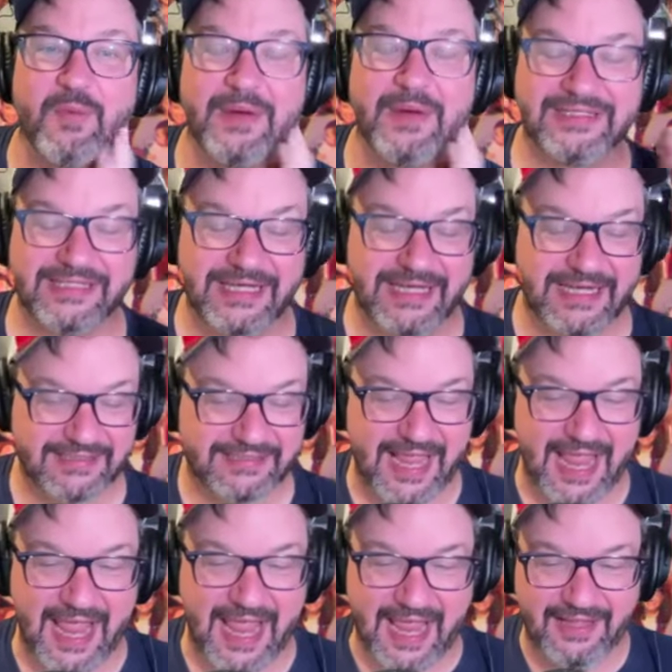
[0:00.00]
We see his
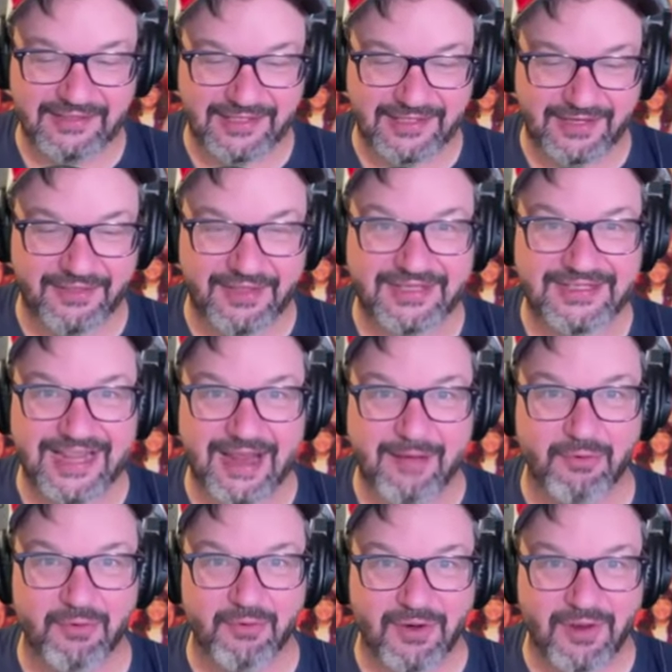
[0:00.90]
hands on the
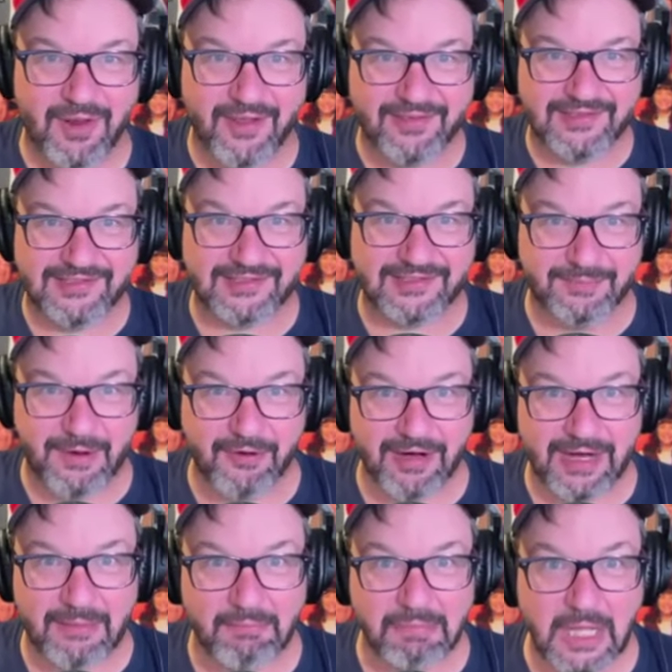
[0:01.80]
tablecloth
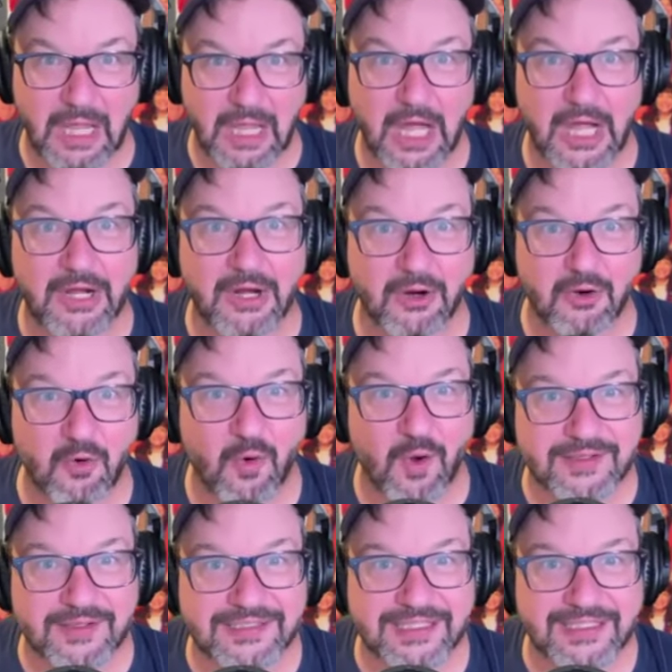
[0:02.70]
smearing blood
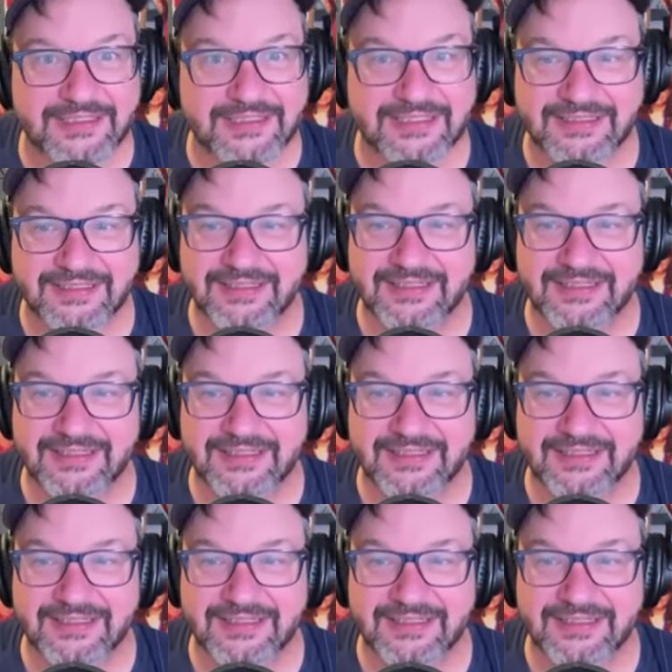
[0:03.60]
across it.